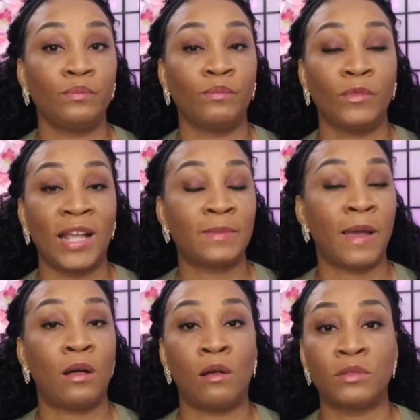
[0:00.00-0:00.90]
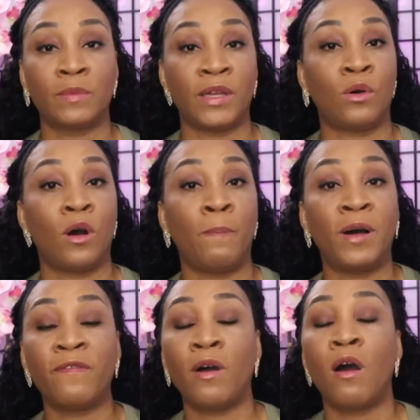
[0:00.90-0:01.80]
That's my ultimate goal.
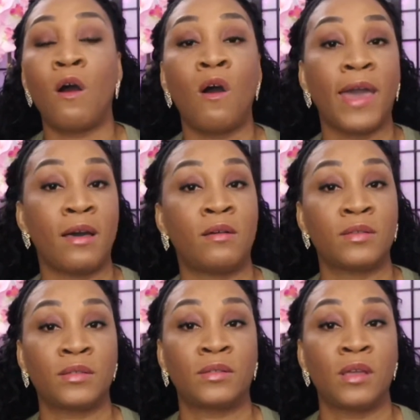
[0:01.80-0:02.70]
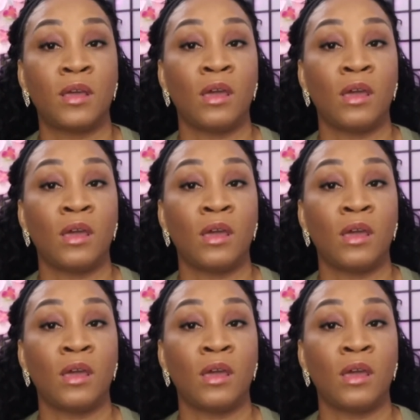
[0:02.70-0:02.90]
Above all else,